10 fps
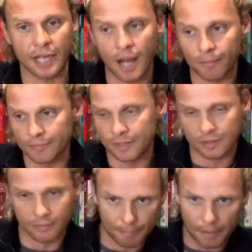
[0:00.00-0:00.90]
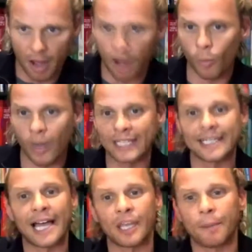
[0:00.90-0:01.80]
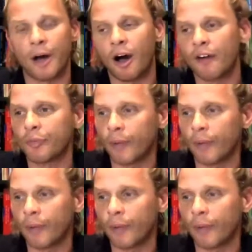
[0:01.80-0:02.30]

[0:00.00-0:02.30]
comes part way down the path